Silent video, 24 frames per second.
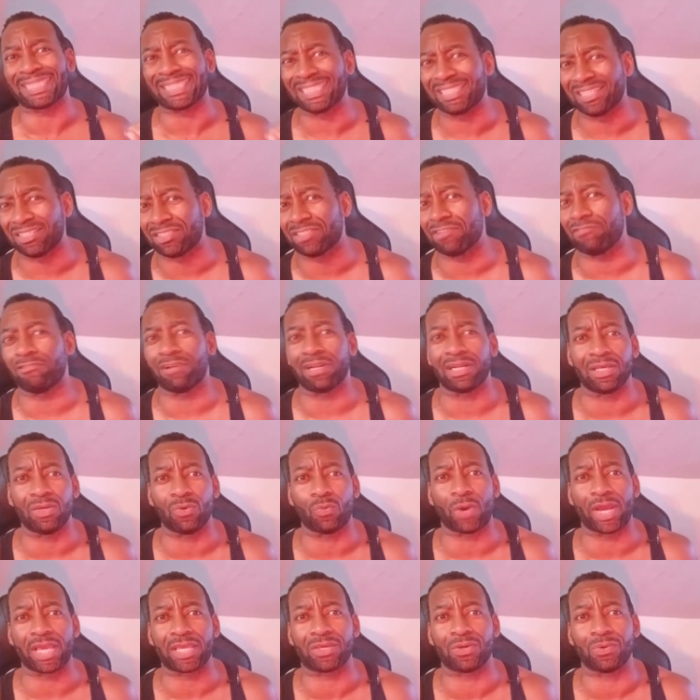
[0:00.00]
Does it really
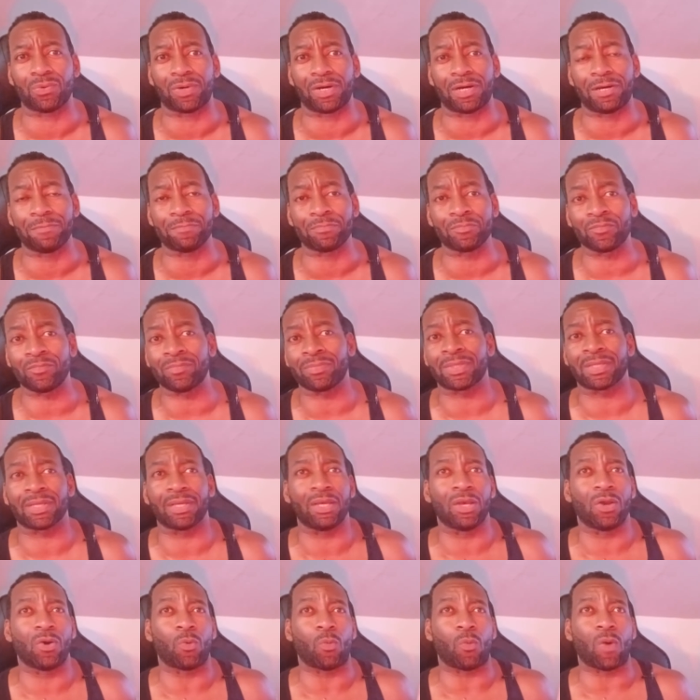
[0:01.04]
wake you up?
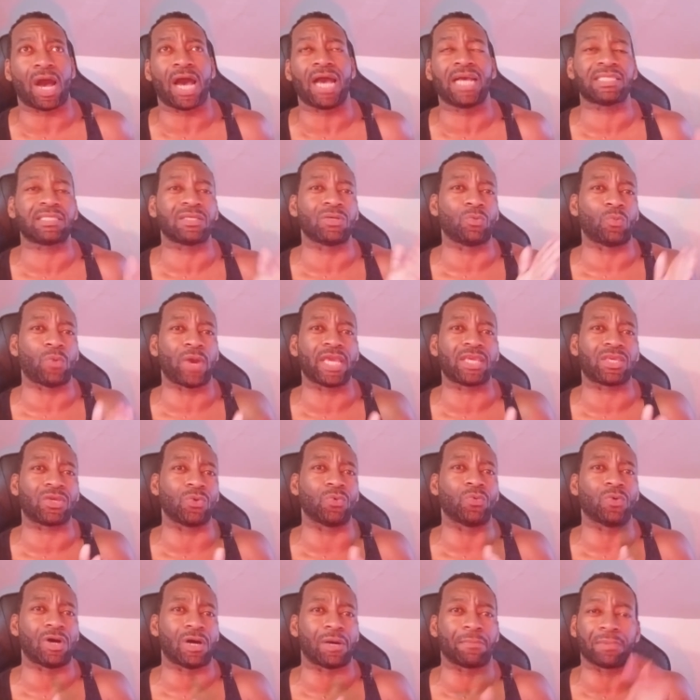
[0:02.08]
Why does it wake
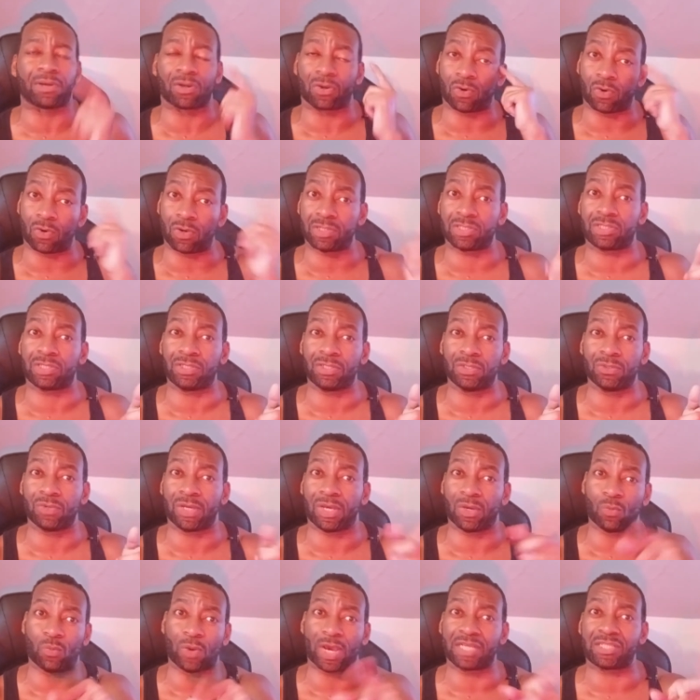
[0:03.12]
you up? According to you,
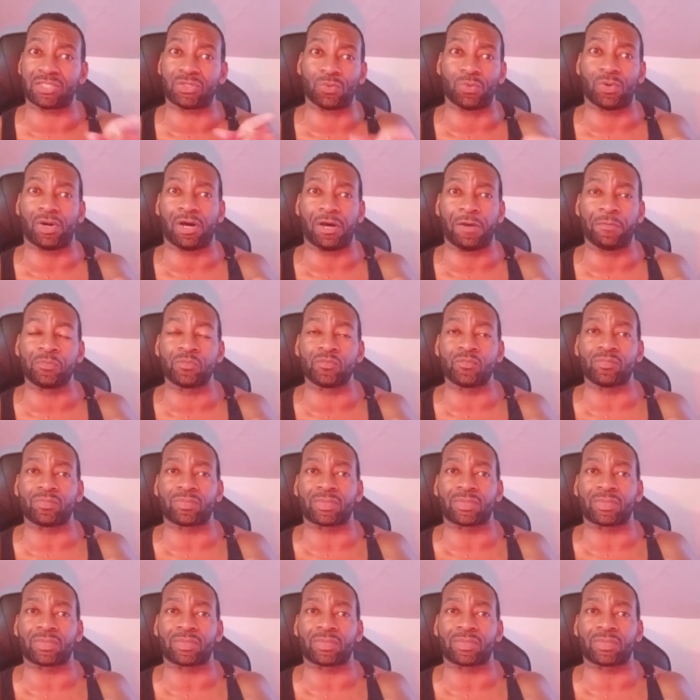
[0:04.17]
it wakes you up.